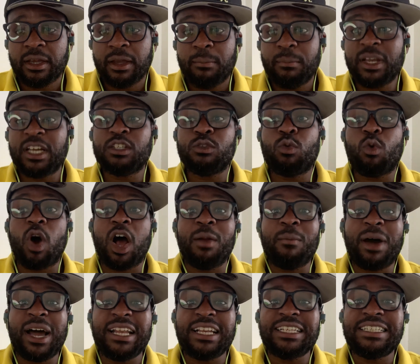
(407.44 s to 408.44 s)
Because
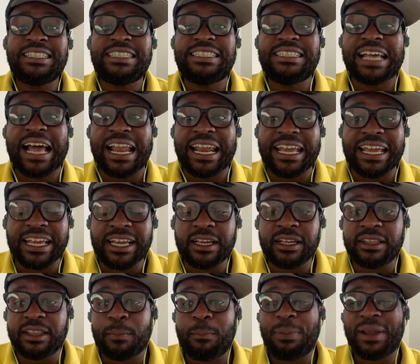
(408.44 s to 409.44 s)
Walmart is
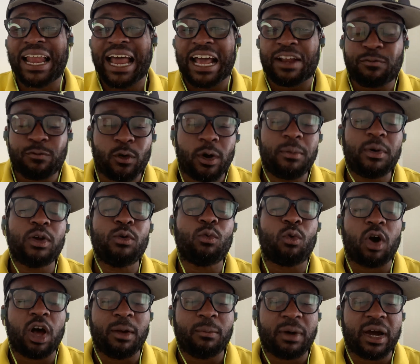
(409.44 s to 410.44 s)
selling, the platform on
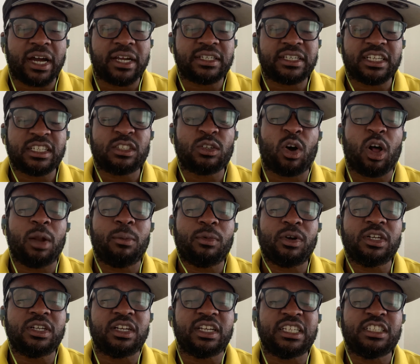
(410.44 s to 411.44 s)
Walmart is
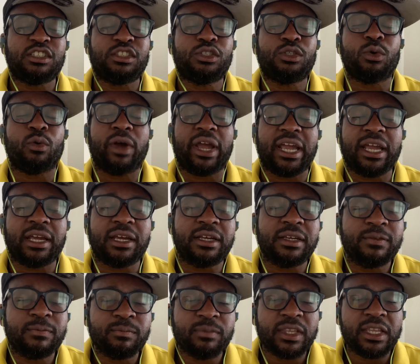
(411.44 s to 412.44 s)
almost is
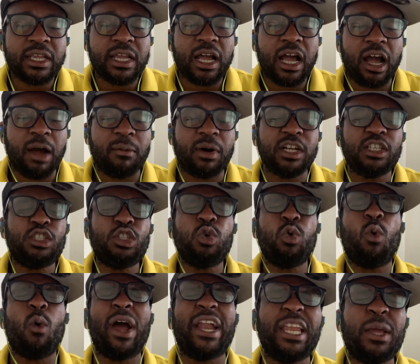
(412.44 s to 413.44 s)
doing about
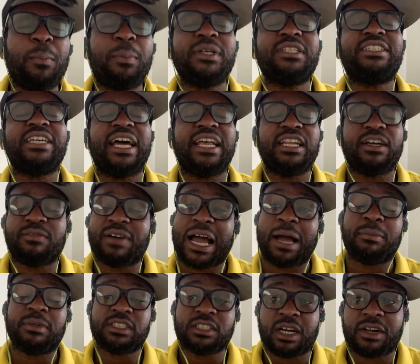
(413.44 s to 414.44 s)
twenty percent of
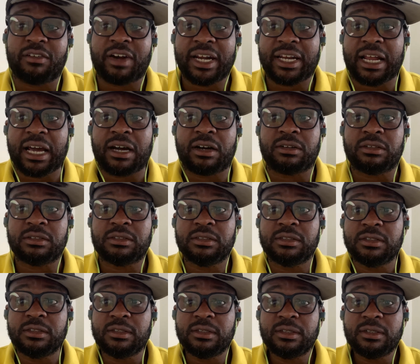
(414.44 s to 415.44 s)
Amazon right now.
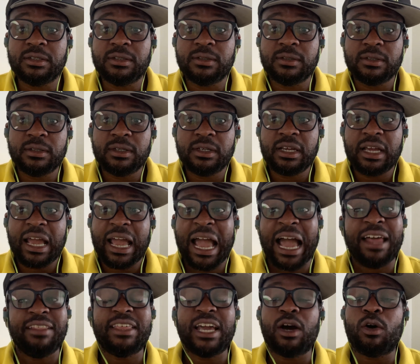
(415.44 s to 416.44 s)

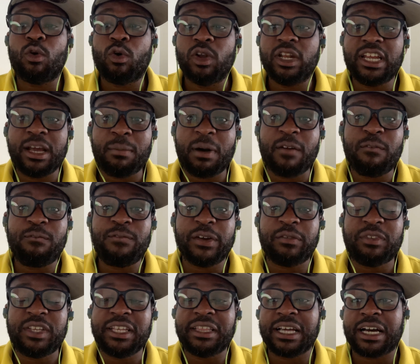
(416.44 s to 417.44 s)
And there are only about
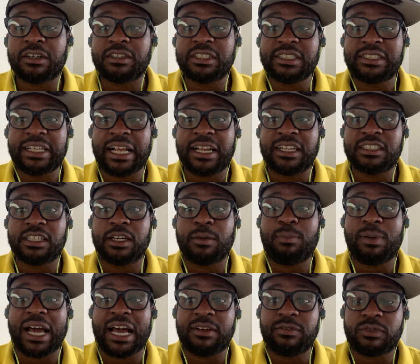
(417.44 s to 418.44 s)
fifty thousand sellers on the
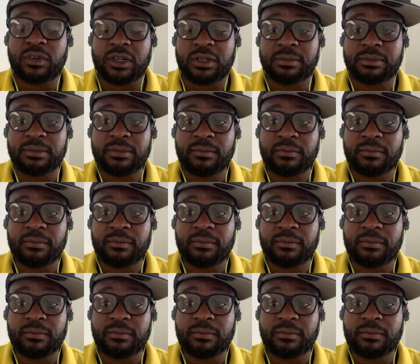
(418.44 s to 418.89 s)
platform.